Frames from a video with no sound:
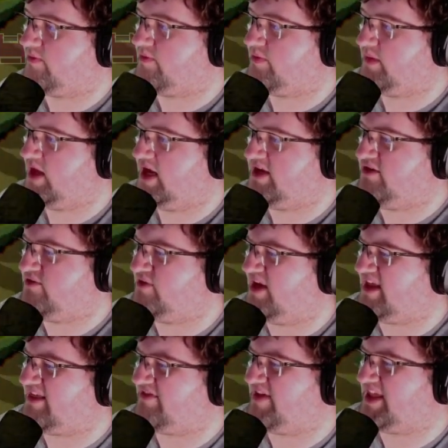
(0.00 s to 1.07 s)
I do like
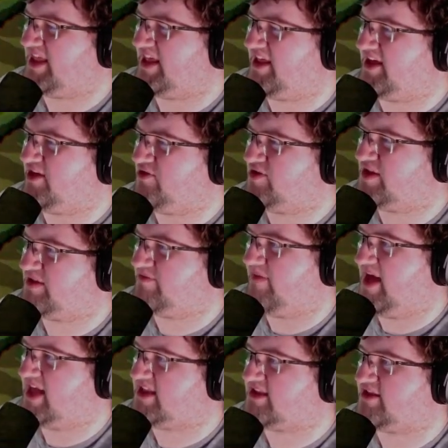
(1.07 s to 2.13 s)
the fact that they uses
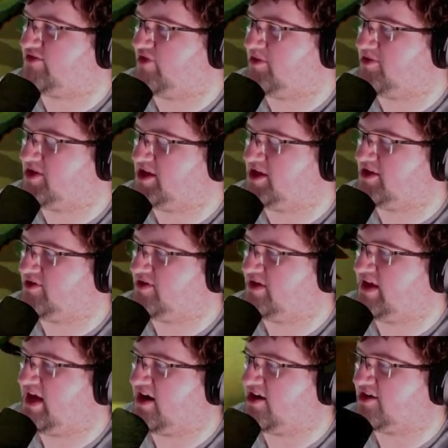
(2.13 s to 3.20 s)
masks to represent new
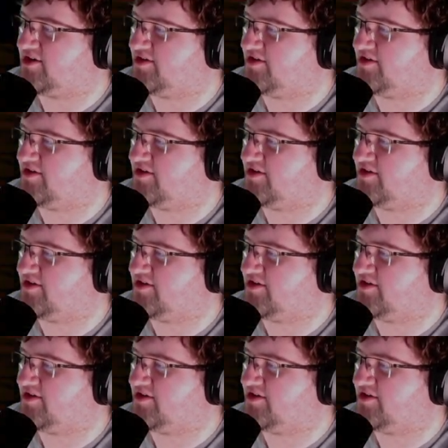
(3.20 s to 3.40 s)
characters.